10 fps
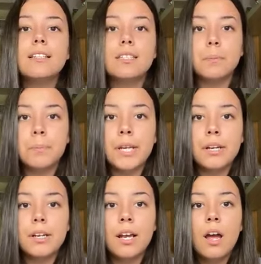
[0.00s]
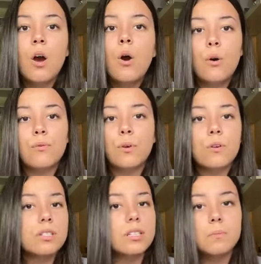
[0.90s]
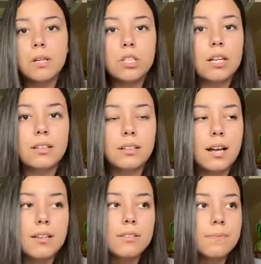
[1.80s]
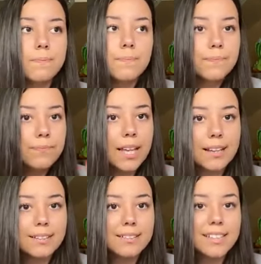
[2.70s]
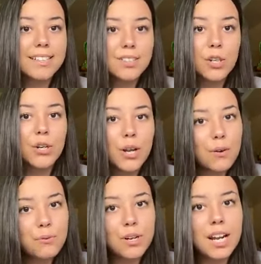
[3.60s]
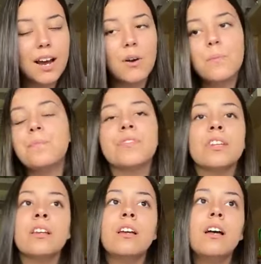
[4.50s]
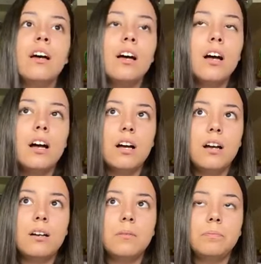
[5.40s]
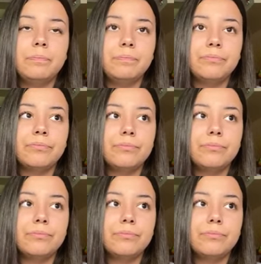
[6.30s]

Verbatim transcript: disappeared, of course, because my channel has like turned off for now. Um,